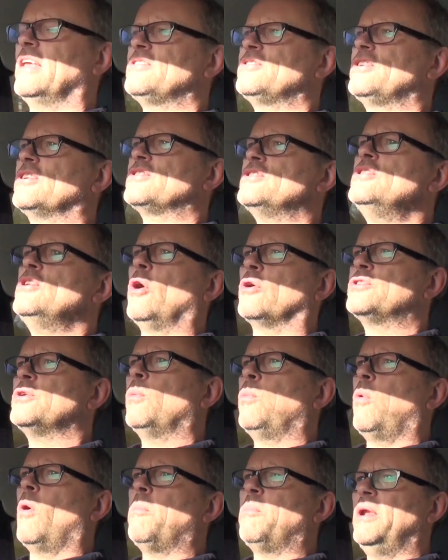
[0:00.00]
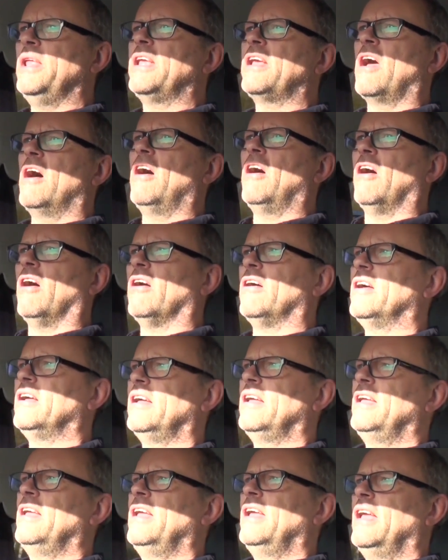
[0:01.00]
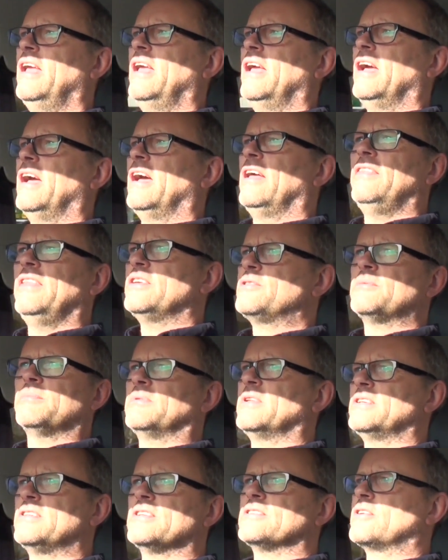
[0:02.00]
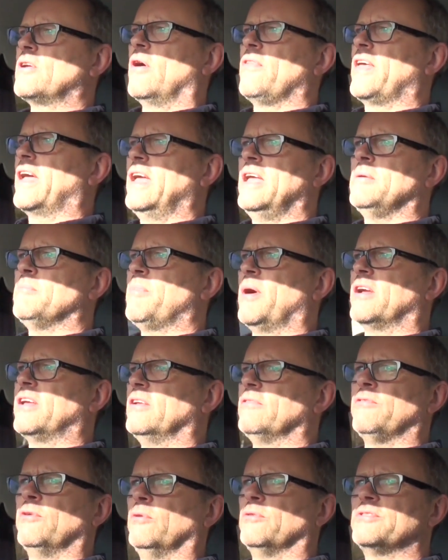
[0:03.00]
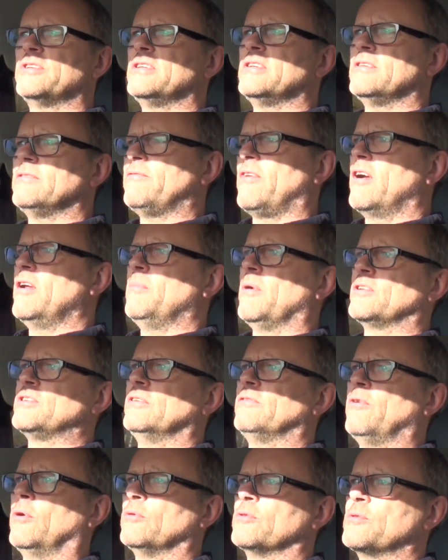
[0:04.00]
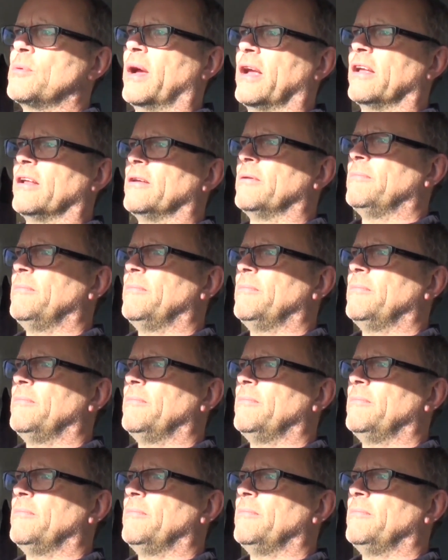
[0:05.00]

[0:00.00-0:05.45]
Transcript: It's just not a wobbly car, and this has got that in bucketfuls. This is very much a Volkswagen.